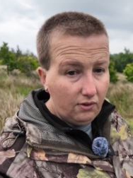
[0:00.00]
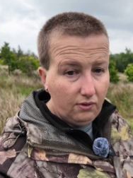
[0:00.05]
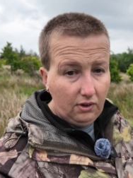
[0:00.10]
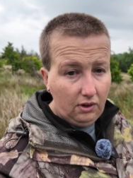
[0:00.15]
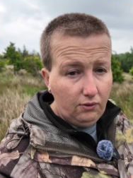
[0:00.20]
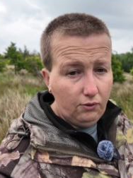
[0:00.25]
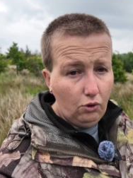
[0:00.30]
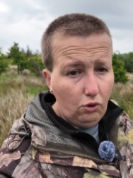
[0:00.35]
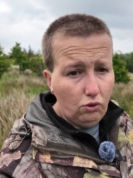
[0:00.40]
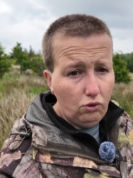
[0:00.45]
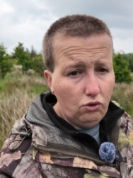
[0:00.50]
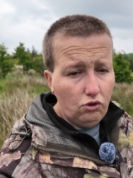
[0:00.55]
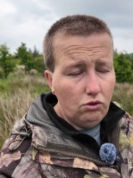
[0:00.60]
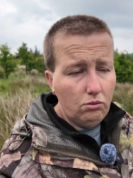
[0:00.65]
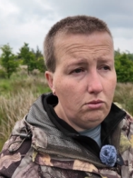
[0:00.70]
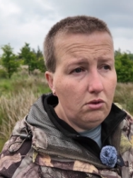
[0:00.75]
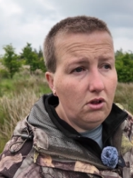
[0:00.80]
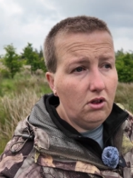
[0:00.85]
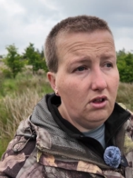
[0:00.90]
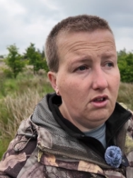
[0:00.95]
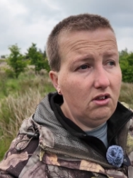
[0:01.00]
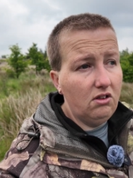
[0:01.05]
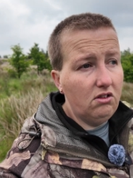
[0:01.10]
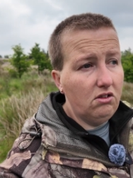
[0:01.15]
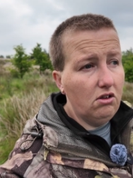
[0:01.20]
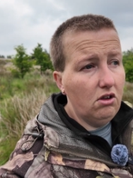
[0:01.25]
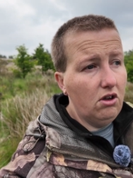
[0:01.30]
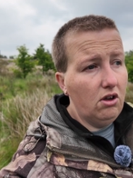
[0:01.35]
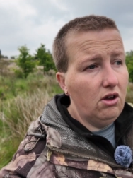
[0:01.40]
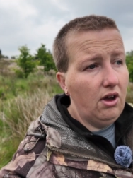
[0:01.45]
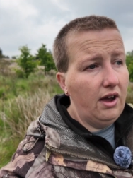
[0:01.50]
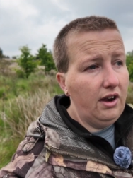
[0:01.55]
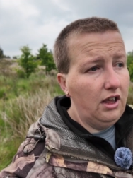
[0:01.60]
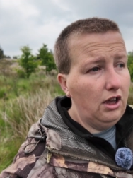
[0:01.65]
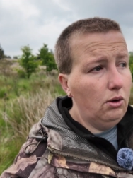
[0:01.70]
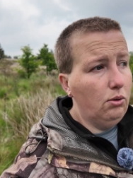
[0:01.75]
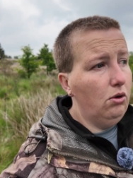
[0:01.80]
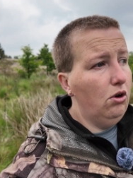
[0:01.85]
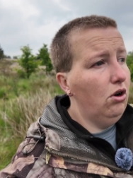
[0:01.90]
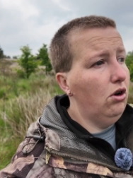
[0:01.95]
think 400mm is
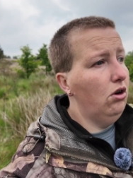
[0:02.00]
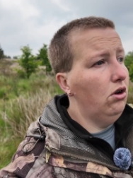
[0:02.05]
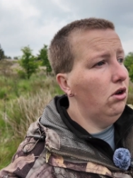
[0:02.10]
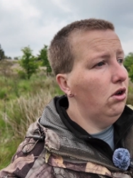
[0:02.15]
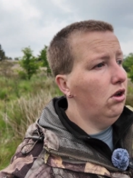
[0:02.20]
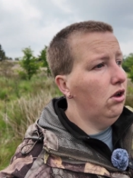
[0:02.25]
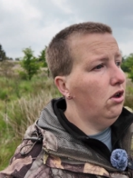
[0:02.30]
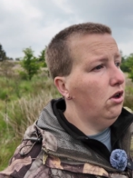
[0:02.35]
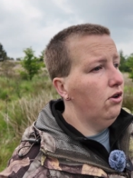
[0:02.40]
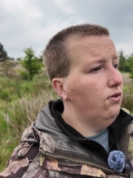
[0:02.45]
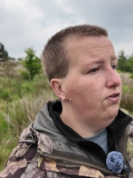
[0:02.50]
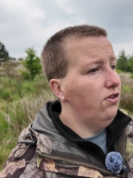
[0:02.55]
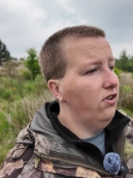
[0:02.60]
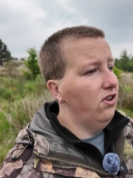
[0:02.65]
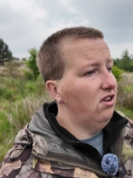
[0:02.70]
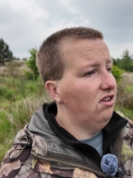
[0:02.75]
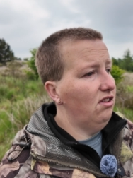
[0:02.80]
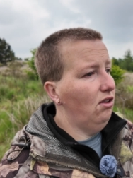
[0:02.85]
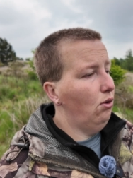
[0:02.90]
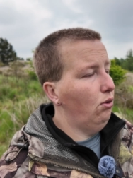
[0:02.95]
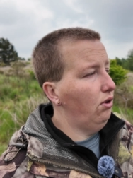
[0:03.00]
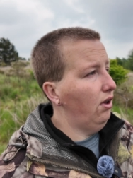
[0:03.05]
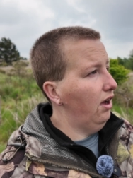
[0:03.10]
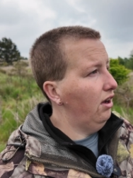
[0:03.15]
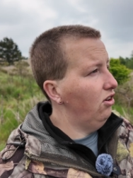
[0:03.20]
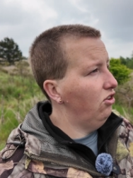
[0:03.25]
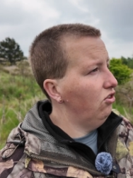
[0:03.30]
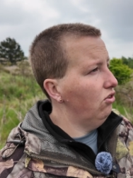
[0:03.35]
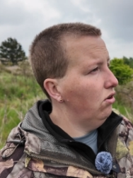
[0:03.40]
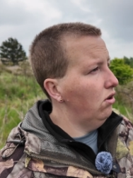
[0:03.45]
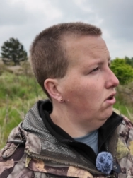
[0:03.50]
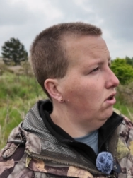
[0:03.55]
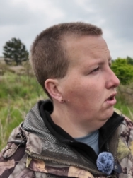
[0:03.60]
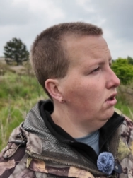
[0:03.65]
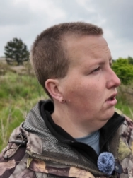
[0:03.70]
adequate for this location.